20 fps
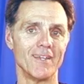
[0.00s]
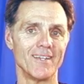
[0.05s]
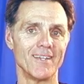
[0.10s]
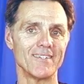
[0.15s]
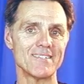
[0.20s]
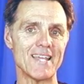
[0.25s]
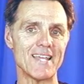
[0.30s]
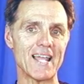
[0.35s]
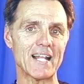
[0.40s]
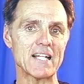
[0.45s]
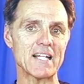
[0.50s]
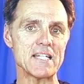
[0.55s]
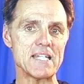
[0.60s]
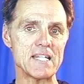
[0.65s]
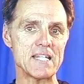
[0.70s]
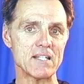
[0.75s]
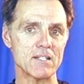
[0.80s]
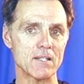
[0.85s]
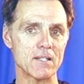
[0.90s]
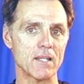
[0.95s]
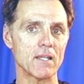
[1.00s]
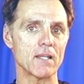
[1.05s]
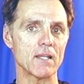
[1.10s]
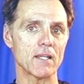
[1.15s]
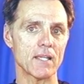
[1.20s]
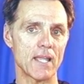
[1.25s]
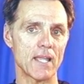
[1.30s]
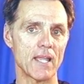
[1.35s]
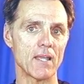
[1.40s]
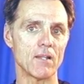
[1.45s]
technique
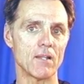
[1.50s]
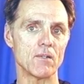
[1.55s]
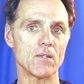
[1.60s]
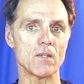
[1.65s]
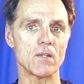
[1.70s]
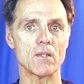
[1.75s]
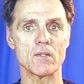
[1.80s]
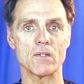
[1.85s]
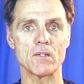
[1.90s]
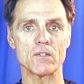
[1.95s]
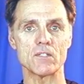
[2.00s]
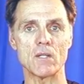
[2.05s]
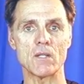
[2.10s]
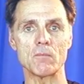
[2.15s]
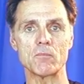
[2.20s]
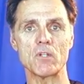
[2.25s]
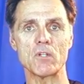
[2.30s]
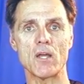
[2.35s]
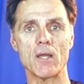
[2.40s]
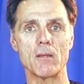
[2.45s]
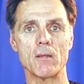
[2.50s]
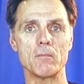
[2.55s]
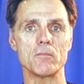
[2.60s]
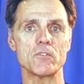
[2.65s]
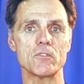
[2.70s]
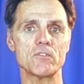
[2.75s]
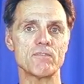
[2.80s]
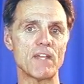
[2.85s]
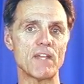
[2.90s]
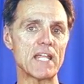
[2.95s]
can
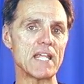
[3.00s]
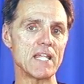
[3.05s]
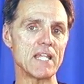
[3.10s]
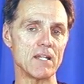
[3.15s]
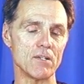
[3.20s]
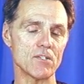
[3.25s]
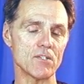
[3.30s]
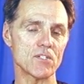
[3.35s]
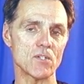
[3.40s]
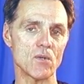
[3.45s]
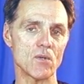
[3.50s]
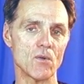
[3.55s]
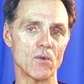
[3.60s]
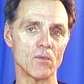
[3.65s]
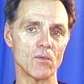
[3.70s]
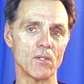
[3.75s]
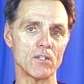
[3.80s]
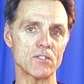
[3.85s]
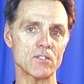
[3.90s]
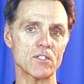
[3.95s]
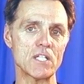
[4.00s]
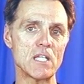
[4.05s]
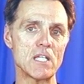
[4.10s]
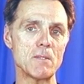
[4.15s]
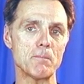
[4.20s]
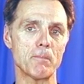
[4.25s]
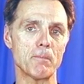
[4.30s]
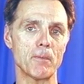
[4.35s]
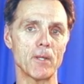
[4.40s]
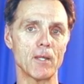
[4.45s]
sometimes fade. So let's
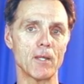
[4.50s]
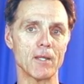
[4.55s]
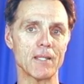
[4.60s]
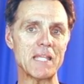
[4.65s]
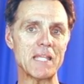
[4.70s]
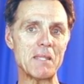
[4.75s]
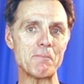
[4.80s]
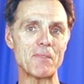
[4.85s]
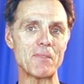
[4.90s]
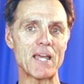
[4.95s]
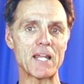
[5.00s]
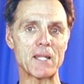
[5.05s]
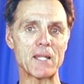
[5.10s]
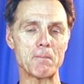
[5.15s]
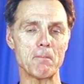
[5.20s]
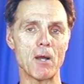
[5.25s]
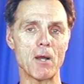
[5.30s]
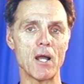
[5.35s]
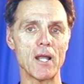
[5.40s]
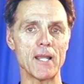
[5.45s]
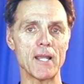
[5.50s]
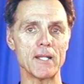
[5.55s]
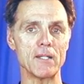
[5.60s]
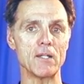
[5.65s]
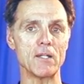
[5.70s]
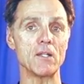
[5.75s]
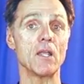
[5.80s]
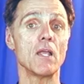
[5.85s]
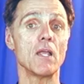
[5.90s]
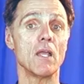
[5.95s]
keep that in mind.
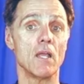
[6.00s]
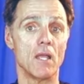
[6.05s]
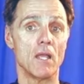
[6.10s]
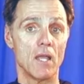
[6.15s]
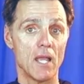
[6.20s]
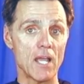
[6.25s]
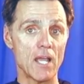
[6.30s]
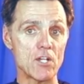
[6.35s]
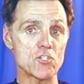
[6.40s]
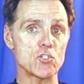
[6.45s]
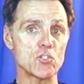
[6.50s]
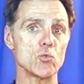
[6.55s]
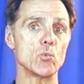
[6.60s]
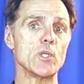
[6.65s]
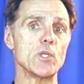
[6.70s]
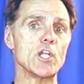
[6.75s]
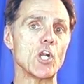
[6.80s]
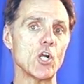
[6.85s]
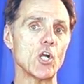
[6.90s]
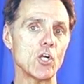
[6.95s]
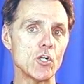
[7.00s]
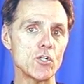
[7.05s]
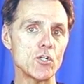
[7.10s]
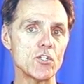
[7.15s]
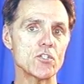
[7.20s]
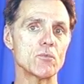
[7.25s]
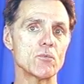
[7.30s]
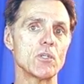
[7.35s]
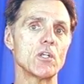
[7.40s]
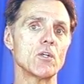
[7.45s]
And as you
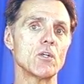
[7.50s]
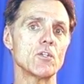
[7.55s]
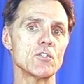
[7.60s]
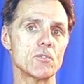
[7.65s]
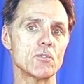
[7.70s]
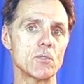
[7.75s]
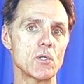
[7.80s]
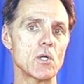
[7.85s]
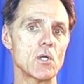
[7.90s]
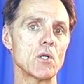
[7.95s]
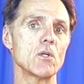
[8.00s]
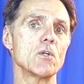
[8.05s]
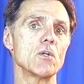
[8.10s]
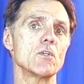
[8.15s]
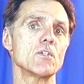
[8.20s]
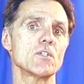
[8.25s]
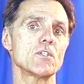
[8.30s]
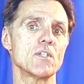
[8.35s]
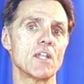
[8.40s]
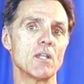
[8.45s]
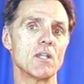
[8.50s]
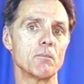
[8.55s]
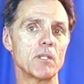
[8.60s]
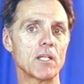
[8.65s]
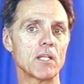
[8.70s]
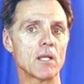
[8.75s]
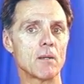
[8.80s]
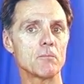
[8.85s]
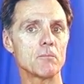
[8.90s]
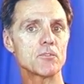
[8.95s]
rehearse, then it
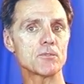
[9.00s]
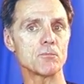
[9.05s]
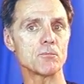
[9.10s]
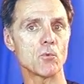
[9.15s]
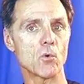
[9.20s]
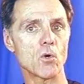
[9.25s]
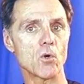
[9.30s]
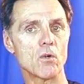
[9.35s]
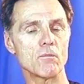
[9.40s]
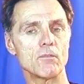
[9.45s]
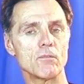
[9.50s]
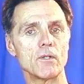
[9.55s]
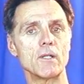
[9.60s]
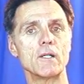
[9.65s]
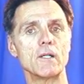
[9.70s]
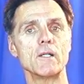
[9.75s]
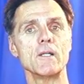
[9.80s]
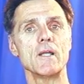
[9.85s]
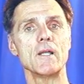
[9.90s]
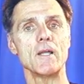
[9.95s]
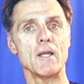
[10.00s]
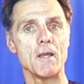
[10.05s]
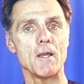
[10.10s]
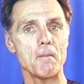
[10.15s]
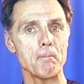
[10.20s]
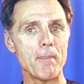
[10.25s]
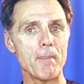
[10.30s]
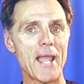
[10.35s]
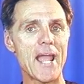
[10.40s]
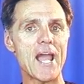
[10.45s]
becomes more of a
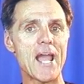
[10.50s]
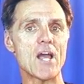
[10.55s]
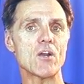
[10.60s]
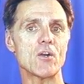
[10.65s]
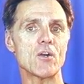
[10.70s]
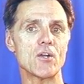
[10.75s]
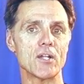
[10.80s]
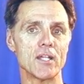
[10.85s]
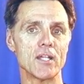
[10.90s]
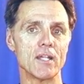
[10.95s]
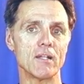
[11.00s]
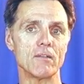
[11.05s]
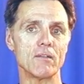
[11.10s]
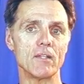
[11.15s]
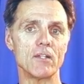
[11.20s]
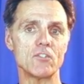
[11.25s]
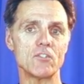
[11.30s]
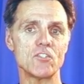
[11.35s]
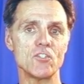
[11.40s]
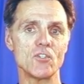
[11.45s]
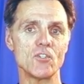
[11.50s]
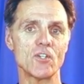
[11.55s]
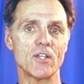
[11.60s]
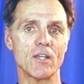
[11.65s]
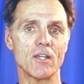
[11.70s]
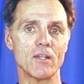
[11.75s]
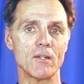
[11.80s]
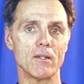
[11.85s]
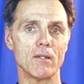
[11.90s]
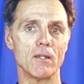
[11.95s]
patterning that you
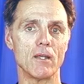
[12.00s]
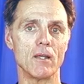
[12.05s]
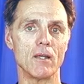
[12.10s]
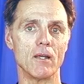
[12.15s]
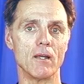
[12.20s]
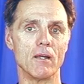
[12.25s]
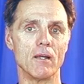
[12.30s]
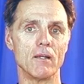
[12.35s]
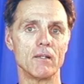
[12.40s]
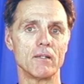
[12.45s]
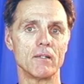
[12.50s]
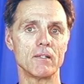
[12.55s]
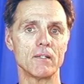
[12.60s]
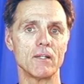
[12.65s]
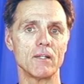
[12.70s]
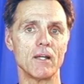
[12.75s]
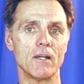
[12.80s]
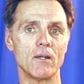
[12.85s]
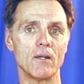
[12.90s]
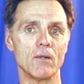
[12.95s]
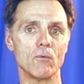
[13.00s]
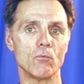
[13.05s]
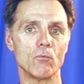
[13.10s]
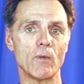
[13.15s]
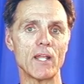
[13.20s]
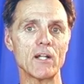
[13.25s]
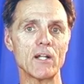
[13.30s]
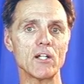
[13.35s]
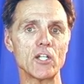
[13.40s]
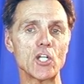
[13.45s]
can
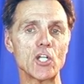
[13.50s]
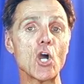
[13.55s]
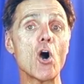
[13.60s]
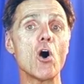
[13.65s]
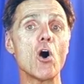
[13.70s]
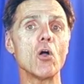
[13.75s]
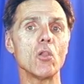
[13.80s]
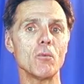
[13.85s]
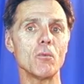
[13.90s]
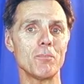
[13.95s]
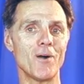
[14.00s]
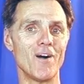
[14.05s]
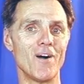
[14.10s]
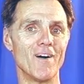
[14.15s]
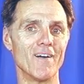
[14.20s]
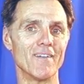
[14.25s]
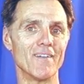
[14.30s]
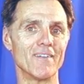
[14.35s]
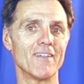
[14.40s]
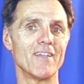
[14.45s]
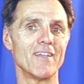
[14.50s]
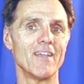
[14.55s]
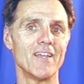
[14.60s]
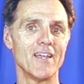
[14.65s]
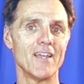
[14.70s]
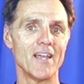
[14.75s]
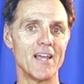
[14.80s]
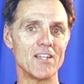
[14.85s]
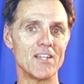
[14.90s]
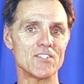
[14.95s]
readily call upon
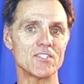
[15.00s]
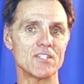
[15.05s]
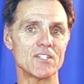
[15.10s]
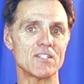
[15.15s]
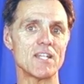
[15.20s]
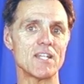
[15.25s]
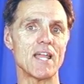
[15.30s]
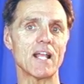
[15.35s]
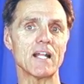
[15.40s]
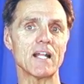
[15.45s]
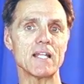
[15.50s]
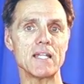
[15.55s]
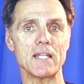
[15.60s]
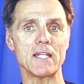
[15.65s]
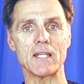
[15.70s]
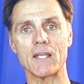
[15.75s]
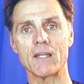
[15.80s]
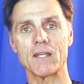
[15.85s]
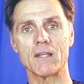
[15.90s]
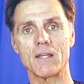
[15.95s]
as the technique